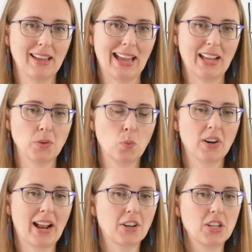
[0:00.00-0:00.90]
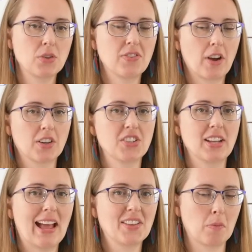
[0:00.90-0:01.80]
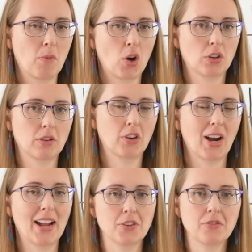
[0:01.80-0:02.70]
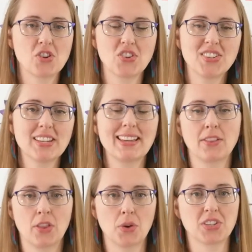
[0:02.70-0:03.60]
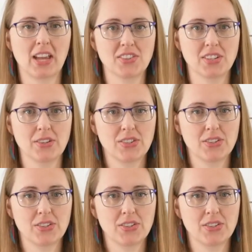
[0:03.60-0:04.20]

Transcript: And we're not going to use ferritin as a marker for iron deficiency in those cases.